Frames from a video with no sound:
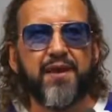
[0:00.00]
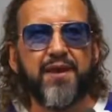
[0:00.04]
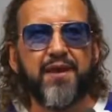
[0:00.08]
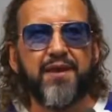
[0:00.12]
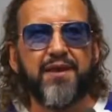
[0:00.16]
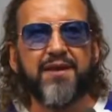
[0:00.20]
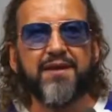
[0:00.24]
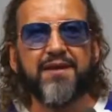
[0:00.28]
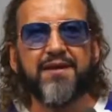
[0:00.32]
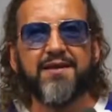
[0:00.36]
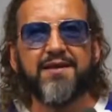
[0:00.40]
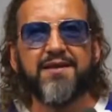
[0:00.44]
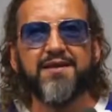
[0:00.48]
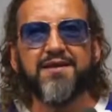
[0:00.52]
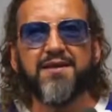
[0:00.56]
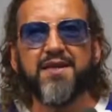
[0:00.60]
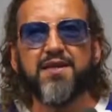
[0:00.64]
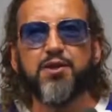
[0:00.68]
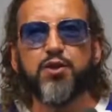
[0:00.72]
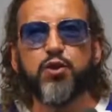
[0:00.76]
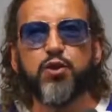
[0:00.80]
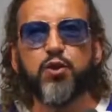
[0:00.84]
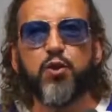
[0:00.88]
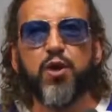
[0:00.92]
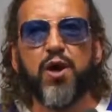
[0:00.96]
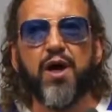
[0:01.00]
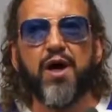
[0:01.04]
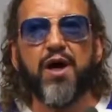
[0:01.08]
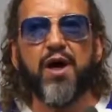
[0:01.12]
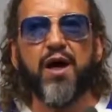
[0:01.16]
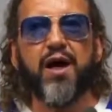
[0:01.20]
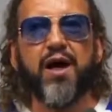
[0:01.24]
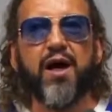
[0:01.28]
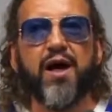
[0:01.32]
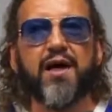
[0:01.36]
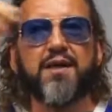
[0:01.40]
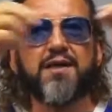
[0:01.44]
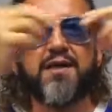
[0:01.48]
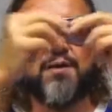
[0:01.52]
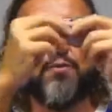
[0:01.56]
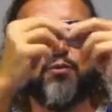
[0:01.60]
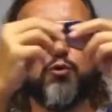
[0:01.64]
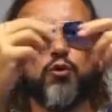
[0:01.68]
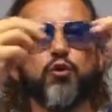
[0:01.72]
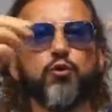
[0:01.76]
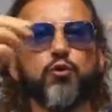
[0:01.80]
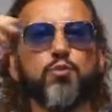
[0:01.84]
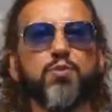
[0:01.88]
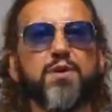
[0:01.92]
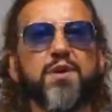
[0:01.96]
It does not mean that they will get
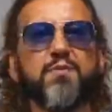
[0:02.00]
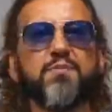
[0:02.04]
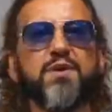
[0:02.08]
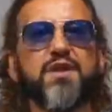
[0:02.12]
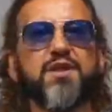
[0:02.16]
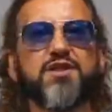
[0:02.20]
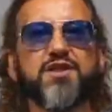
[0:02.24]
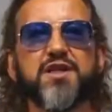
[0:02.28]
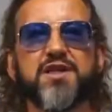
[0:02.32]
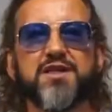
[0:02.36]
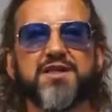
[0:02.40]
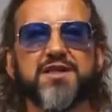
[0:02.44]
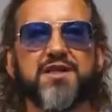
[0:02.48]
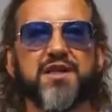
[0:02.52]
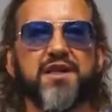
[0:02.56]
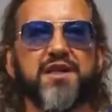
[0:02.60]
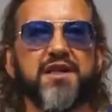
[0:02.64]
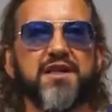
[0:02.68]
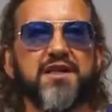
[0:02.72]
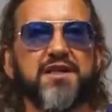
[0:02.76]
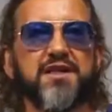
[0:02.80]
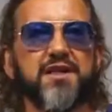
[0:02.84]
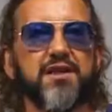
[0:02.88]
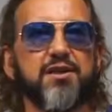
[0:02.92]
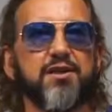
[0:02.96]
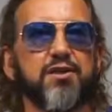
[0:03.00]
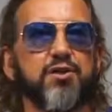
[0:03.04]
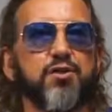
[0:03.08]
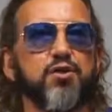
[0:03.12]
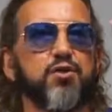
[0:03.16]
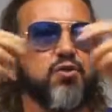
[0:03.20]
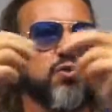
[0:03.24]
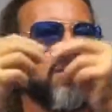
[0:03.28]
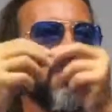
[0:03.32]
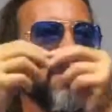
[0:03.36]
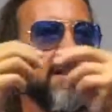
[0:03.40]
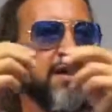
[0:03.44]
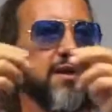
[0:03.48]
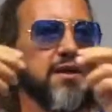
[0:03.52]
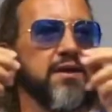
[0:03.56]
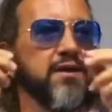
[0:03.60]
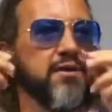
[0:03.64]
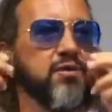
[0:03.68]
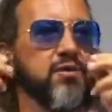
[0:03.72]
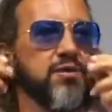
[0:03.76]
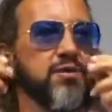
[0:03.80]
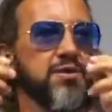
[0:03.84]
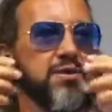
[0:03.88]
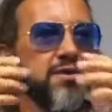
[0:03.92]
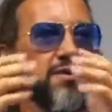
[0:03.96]
closer. The first
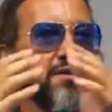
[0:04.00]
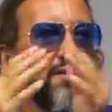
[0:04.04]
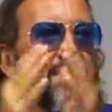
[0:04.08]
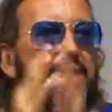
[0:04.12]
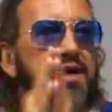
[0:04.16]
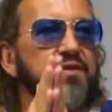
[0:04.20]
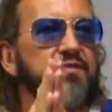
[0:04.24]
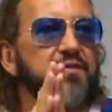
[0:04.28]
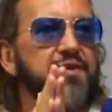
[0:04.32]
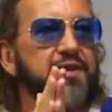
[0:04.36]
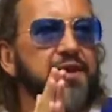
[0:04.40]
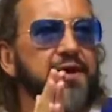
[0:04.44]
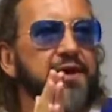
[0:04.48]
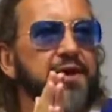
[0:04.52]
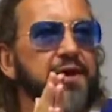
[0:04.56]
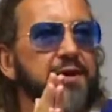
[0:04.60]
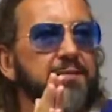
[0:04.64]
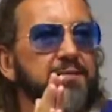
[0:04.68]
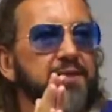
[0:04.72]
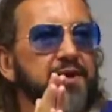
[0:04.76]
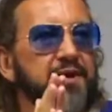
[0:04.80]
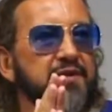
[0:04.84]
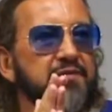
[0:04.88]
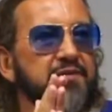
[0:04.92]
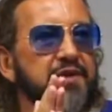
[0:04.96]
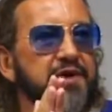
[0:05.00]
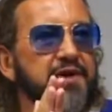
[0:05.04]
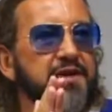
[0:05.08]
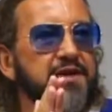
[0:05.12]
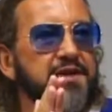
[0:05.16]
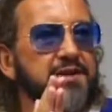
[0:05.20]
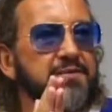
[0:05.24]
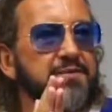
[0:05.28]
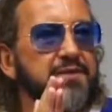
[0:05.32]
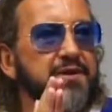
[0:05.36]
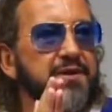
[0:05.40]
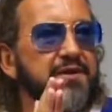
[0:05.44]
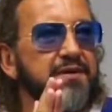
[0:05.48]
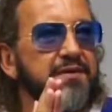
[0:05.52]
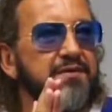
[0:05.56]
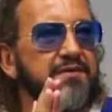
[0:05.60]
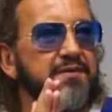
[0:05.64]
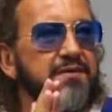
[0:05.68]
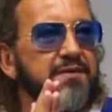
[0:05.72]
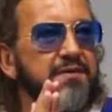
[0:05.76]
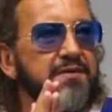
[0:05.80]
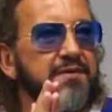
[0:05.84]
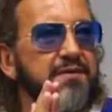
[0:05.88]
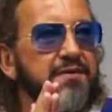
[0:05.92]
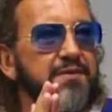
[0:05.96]
here and the second
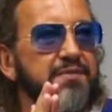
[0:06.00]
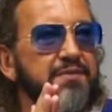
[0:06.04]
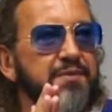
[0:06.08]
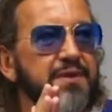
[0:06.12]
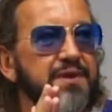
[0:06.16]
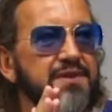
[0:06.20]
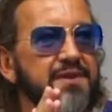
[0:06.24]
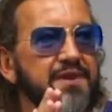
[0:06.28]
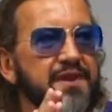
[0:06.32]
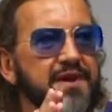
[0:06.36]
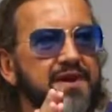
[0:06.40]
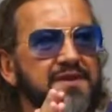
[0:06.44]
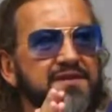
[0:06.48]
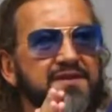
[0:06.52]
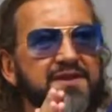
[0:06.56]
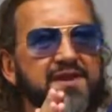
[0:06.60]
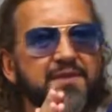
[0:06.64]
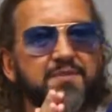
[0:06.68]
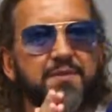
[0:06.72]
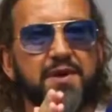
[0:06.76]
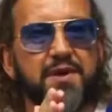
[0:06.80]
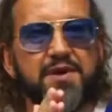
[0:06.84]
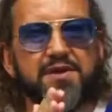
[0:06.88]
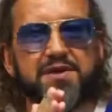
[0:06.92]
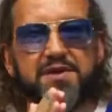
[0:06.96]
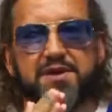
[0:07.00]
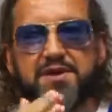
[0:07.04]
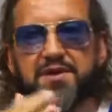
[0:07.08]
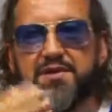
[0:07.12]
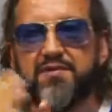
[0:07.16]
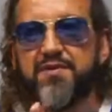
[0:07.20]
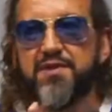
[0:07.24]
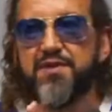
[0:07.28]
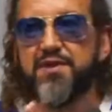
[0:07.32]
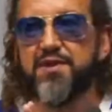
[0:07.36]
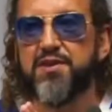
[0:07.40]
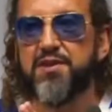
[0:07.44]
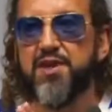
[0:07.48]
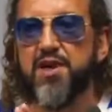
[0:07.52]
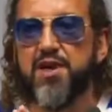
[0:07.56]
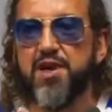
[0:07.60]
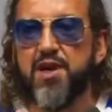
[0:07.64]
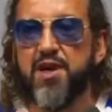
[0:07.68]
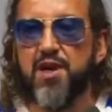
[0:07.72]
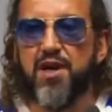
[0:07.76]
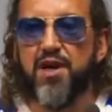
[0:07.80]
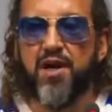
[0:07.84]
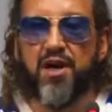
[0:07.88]
there, as you used to imagine